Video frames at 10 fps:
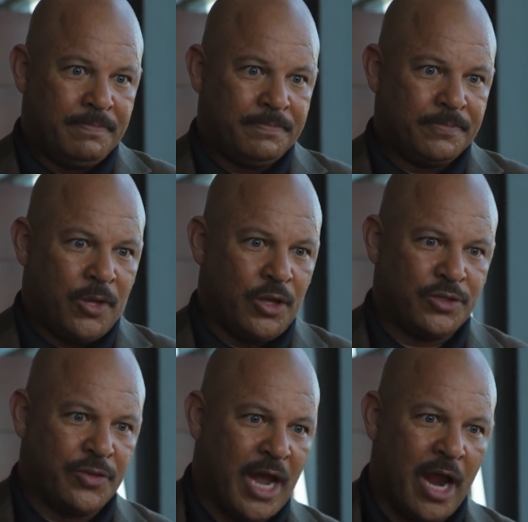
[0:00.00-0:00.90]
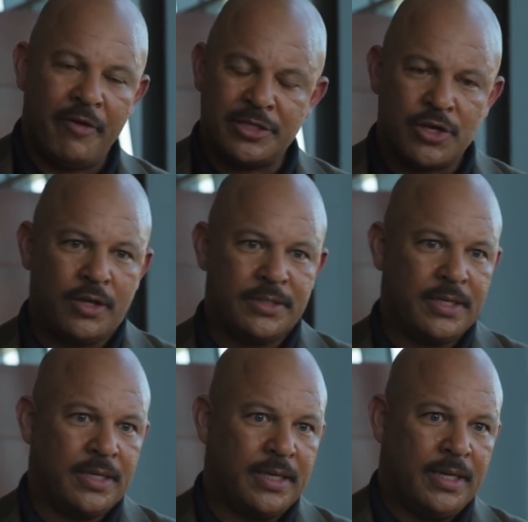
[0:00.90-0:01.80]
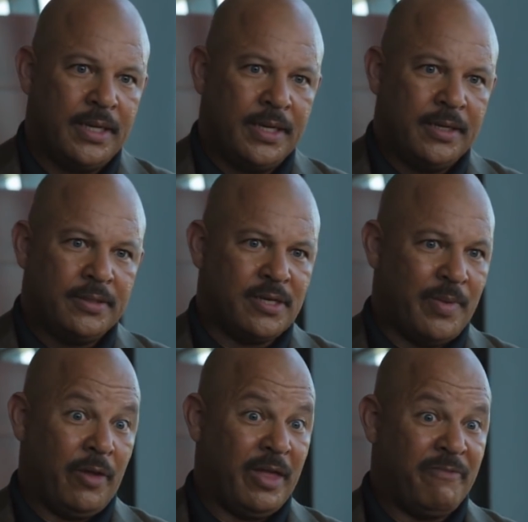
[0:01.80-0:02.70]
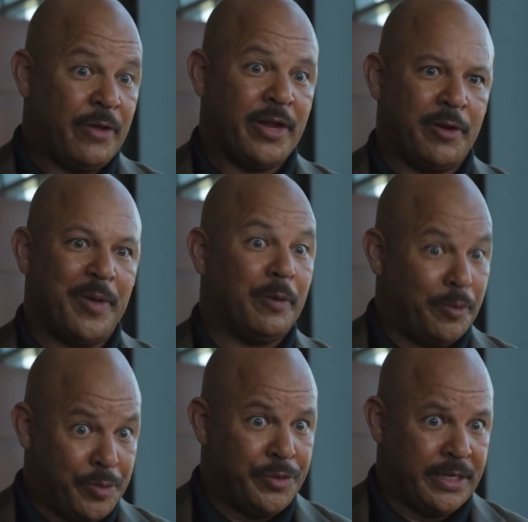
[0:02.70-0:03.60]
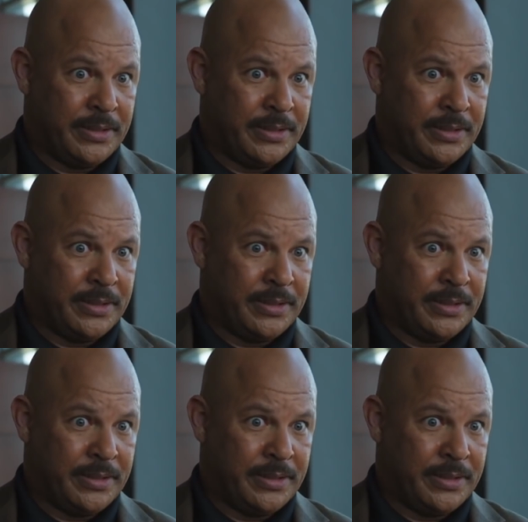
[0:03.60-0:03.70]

Also, the IRS called. Somehow they found out about Bermuda.